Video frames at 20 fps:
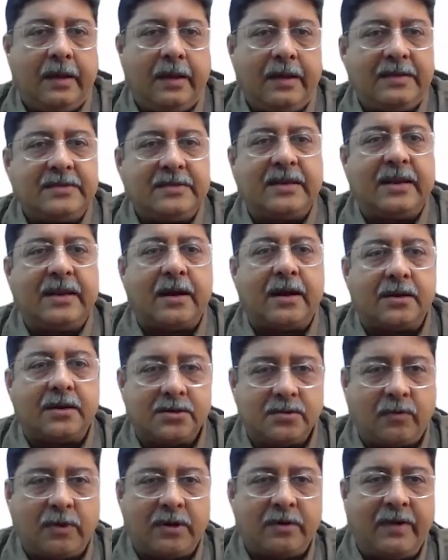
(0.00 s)
Is an
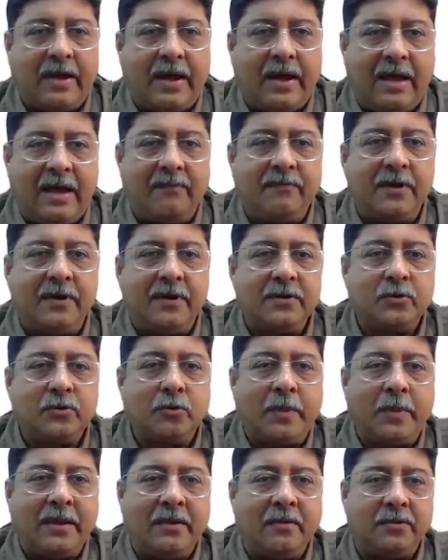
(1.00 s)
art, what I have learned
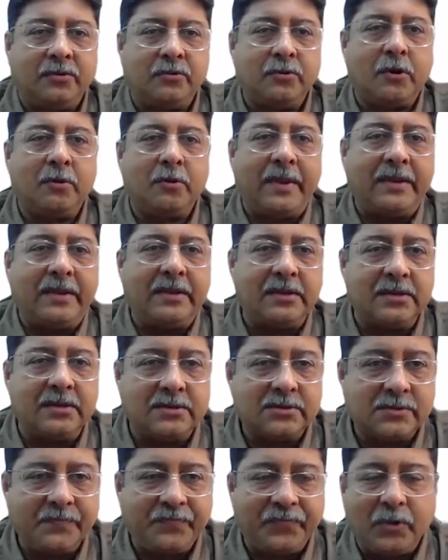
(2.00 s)
throughout my
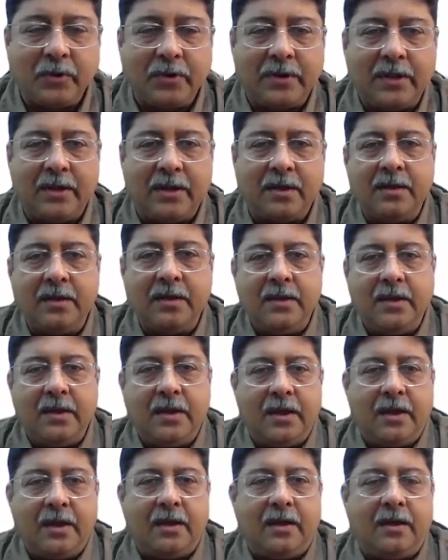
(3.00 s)
years. Okay,
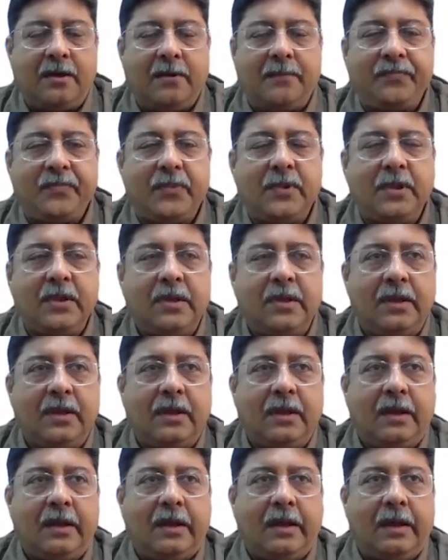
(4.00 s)

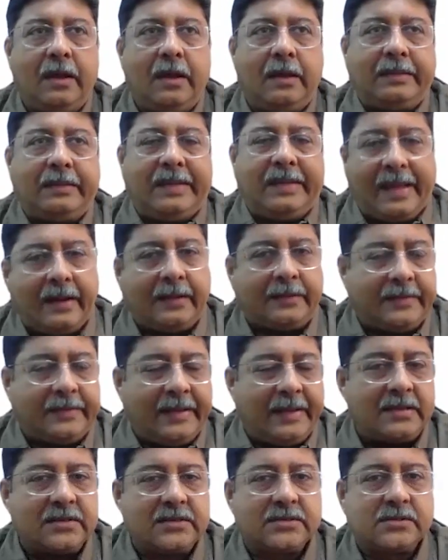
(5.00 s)
there are
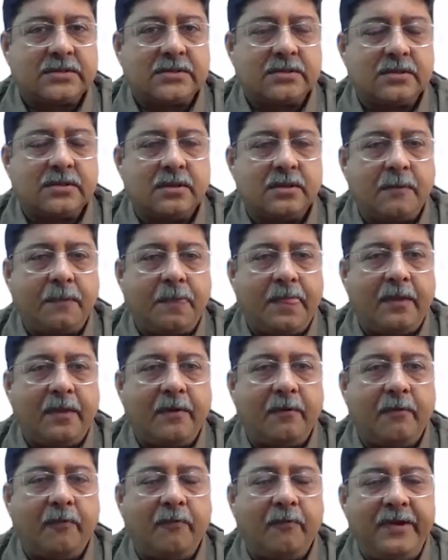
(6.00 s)
things
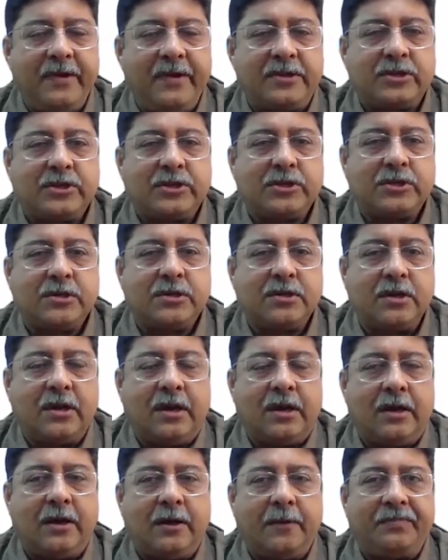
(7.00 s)
which
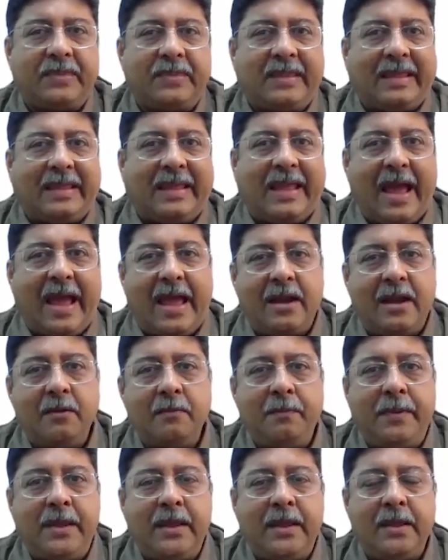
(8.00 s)
can
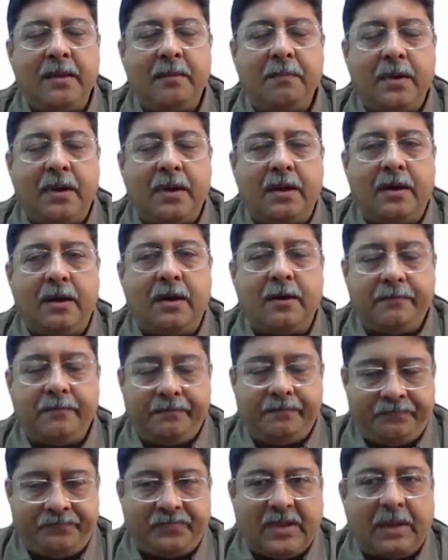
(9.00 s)
be
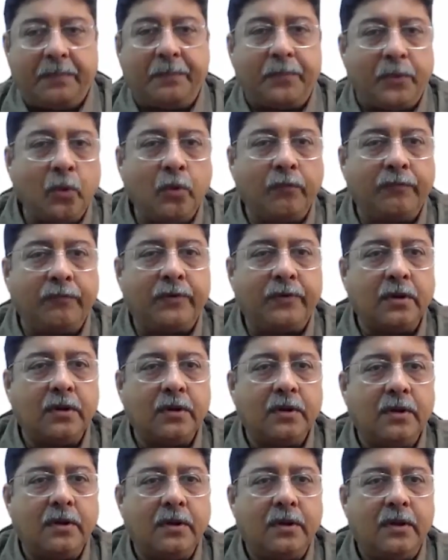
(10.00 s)
approved
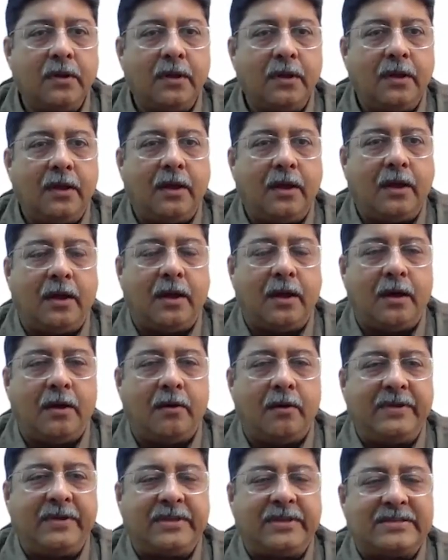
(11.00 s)

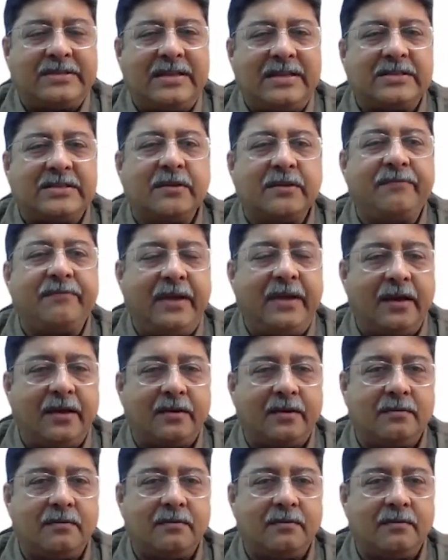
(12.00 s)
with a sense of fear.